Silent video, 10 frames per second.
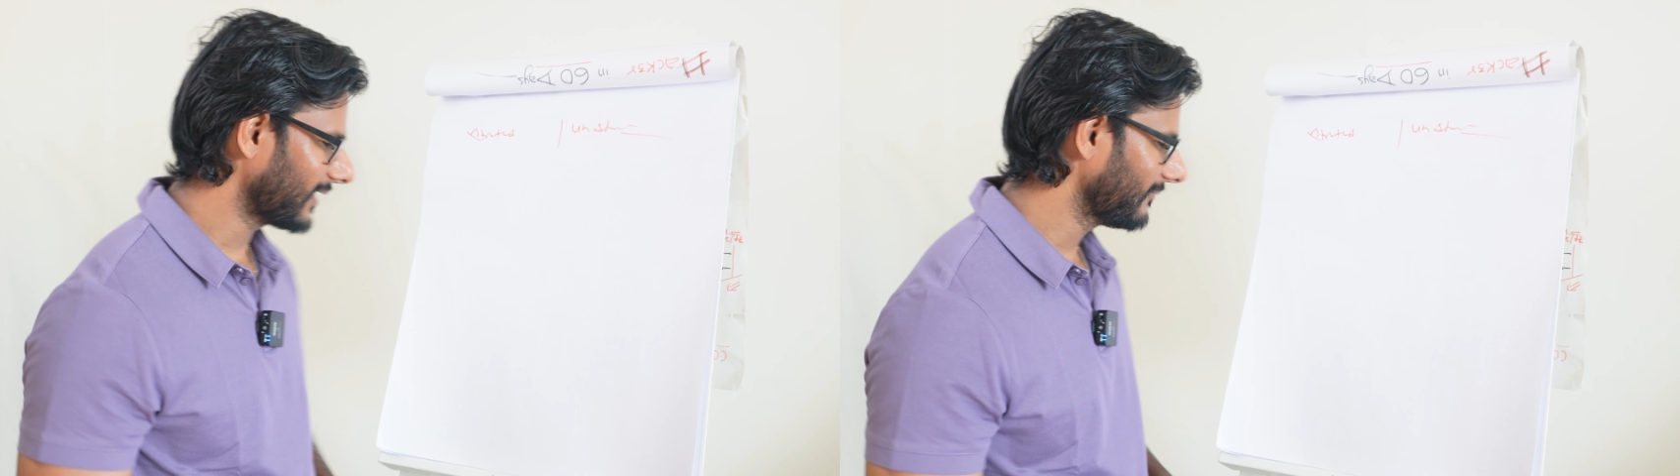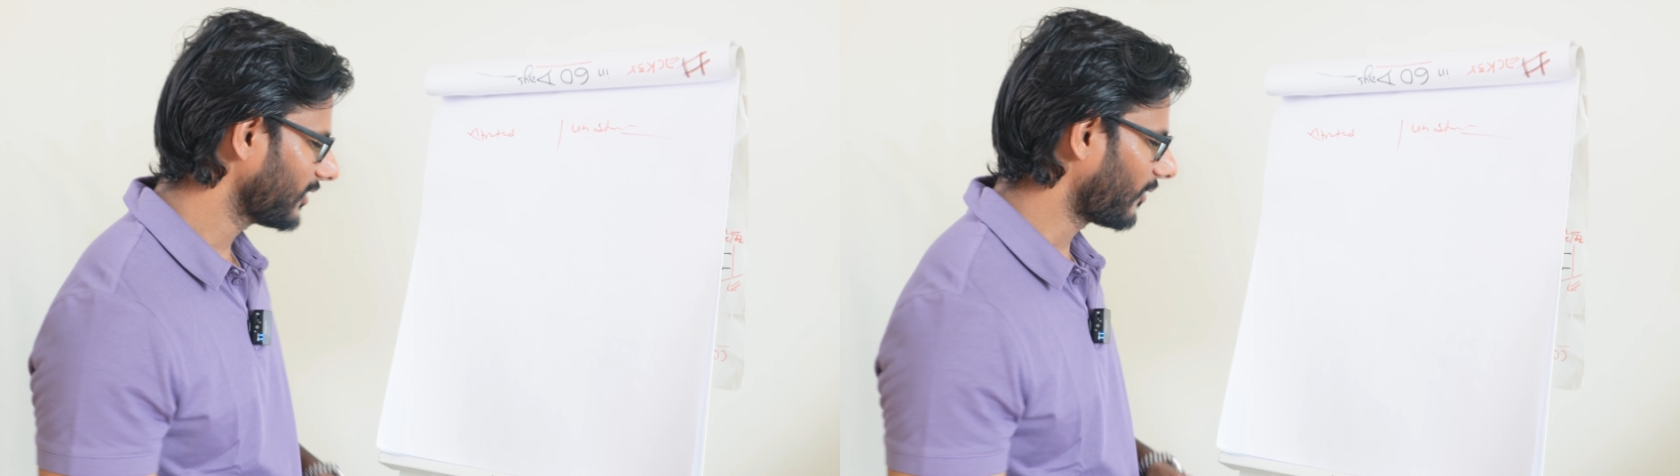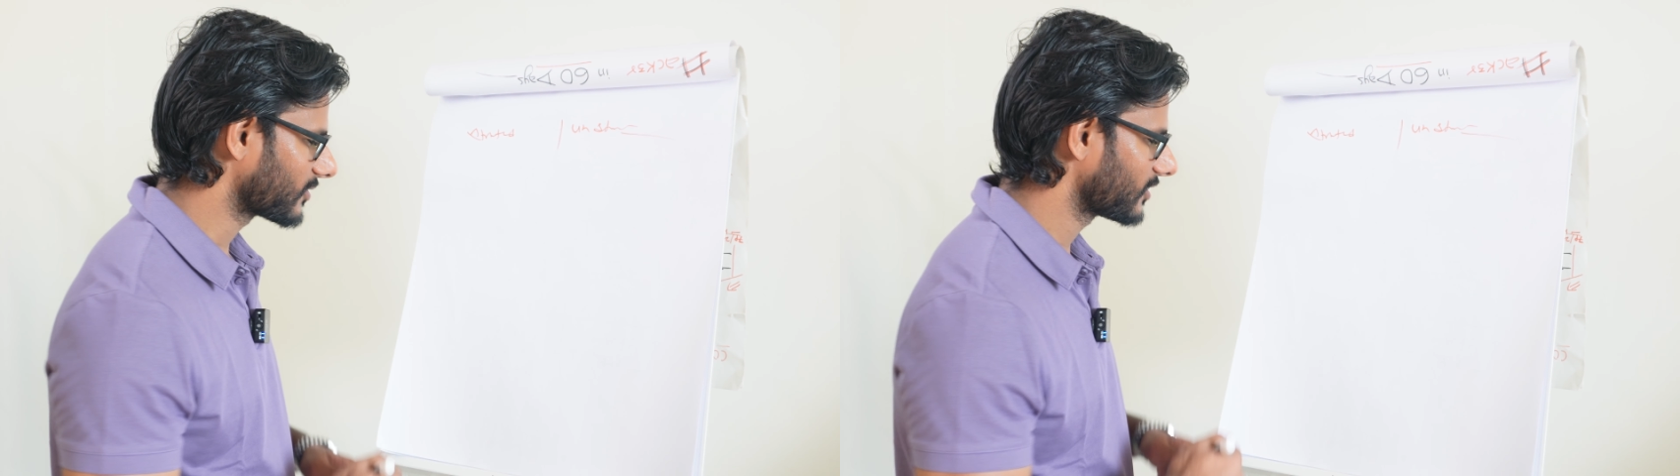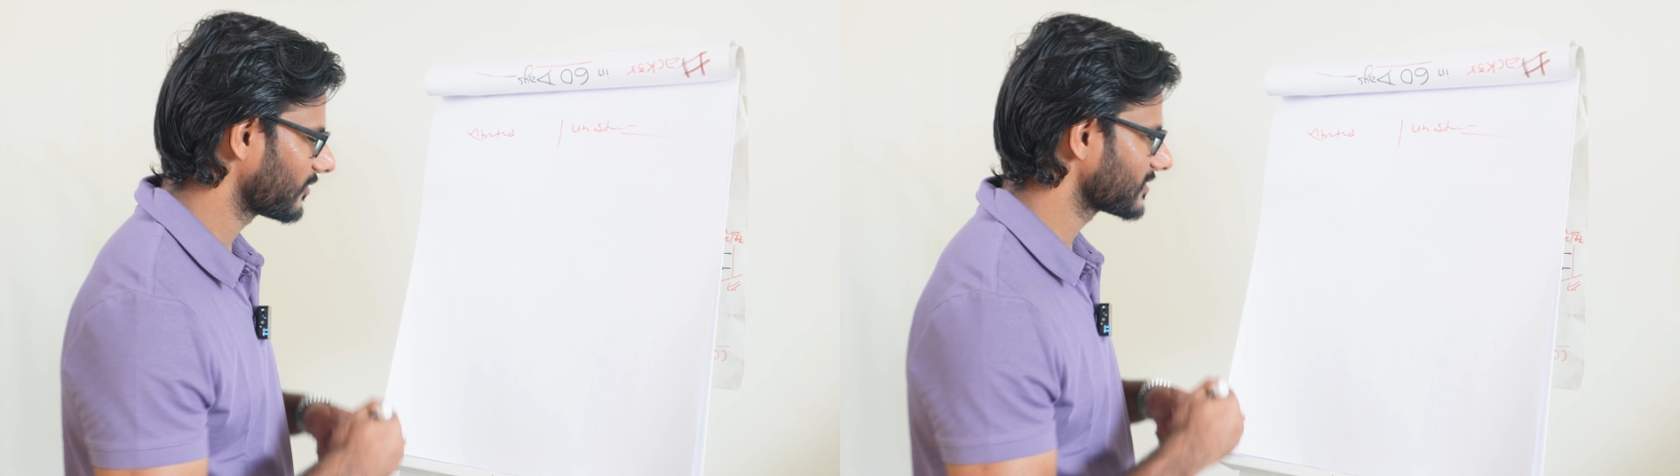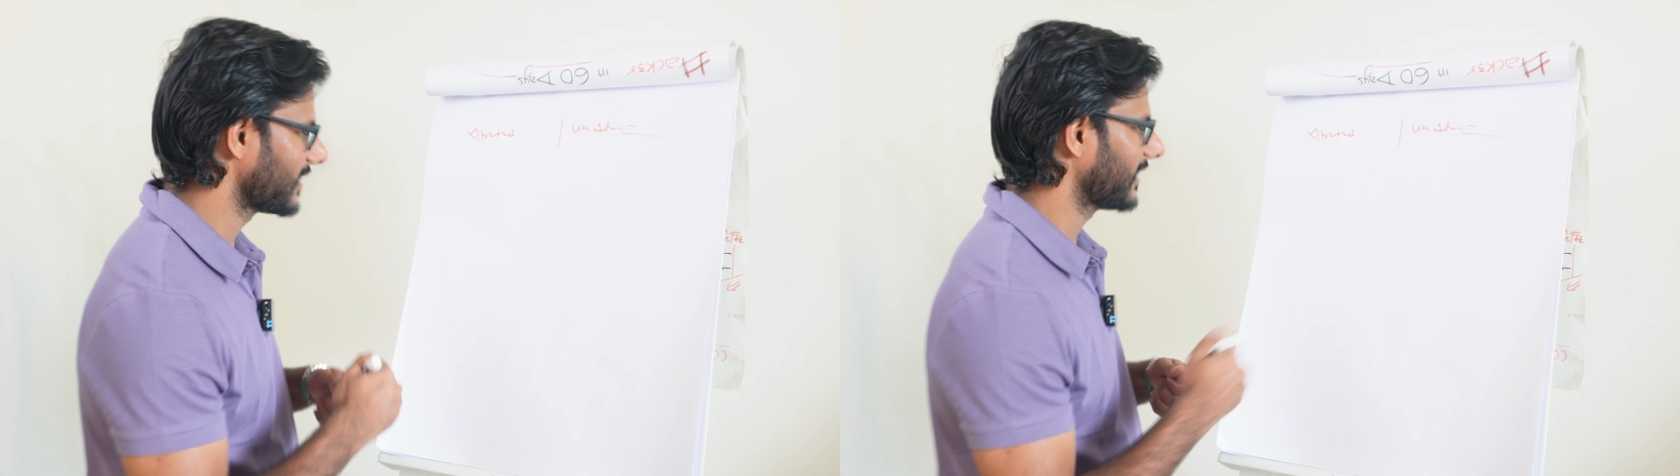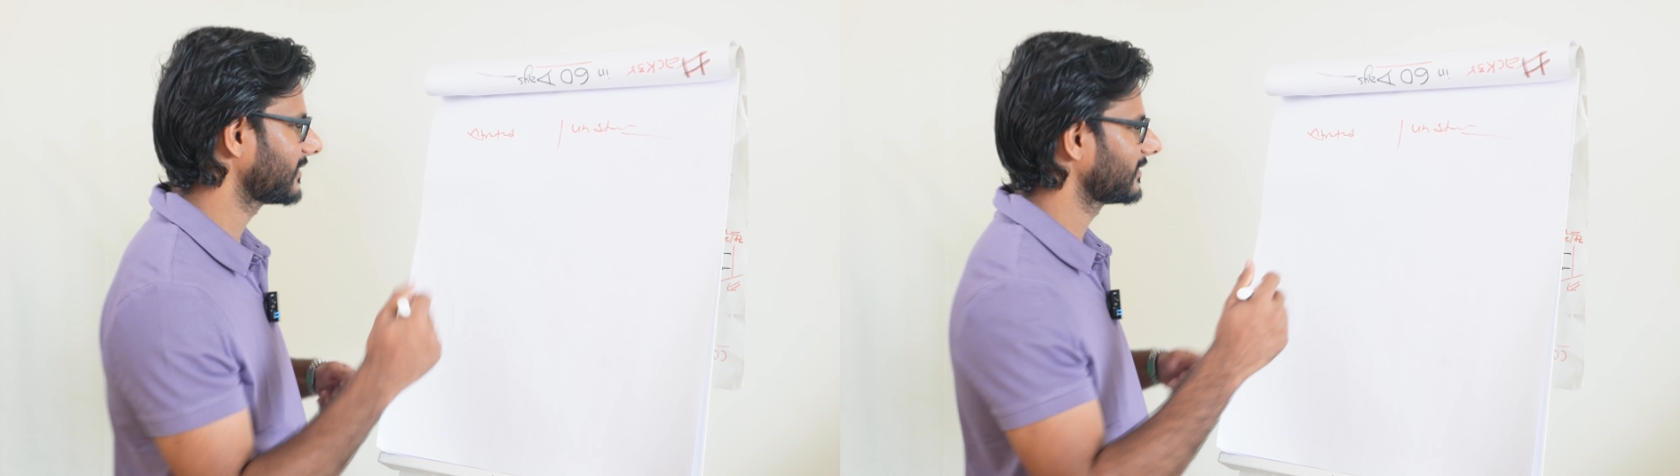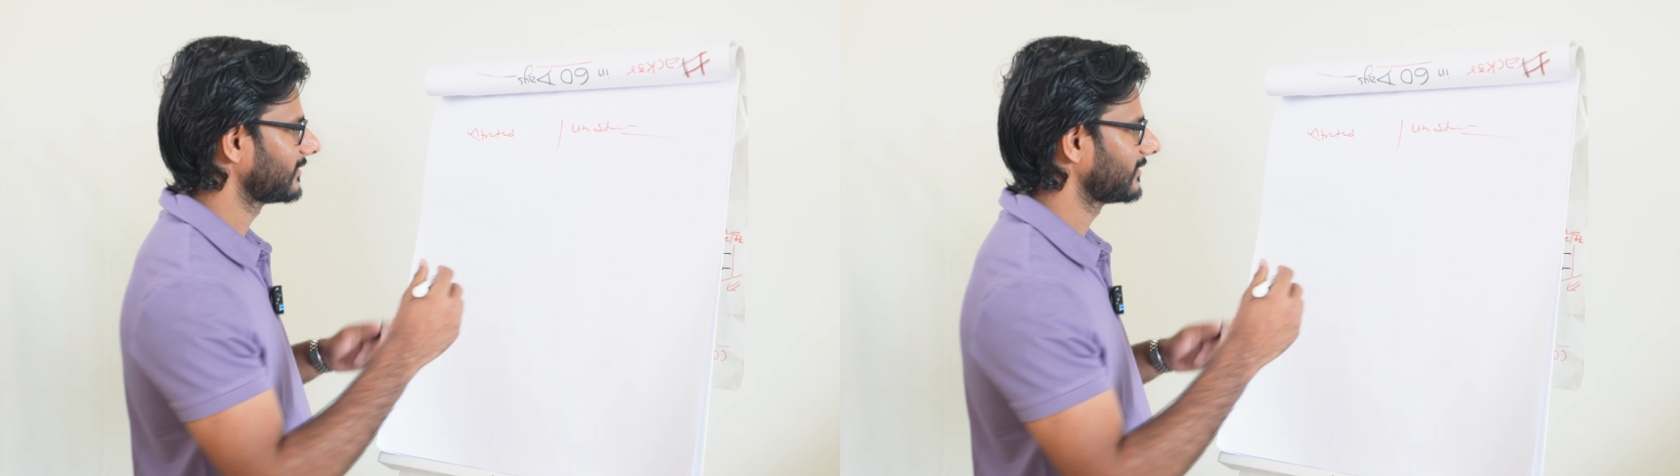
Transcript: time the option was that